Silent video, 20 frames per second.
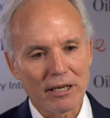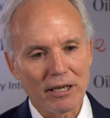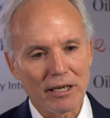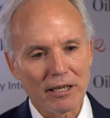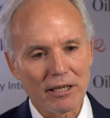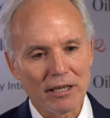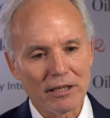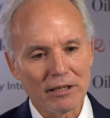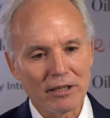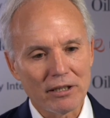
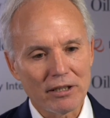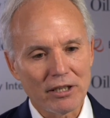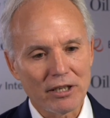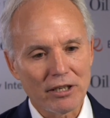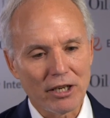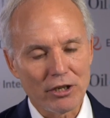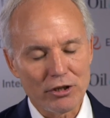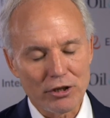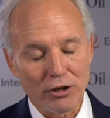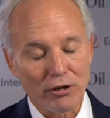
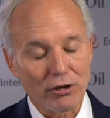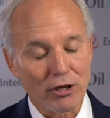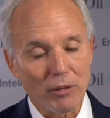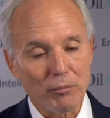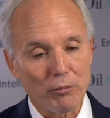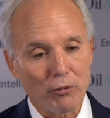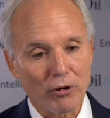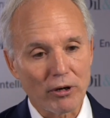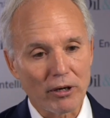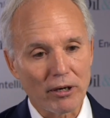in
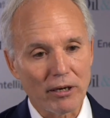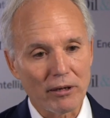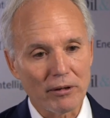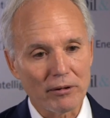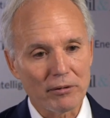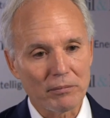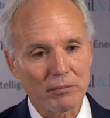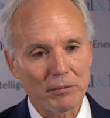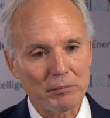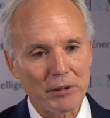Europe,
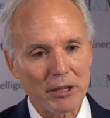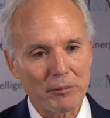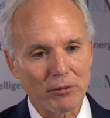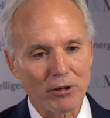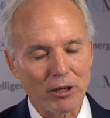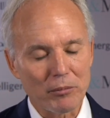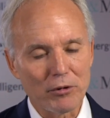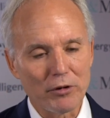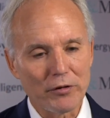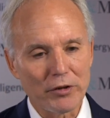where
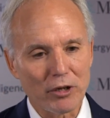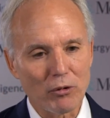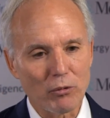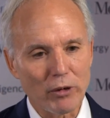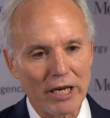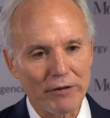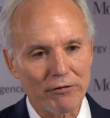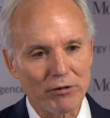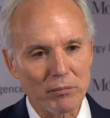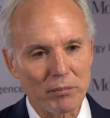people are moving
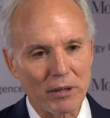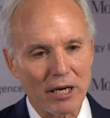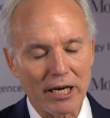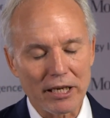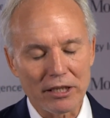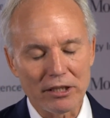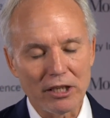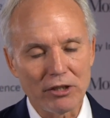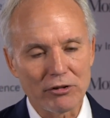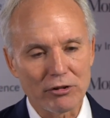away from
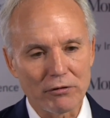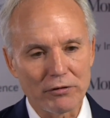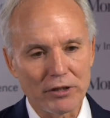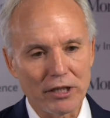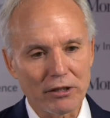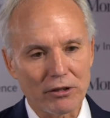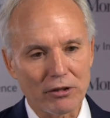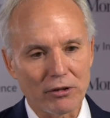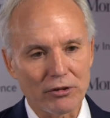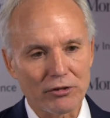buying diesel
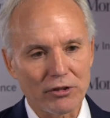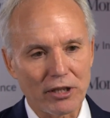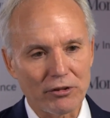vehicles.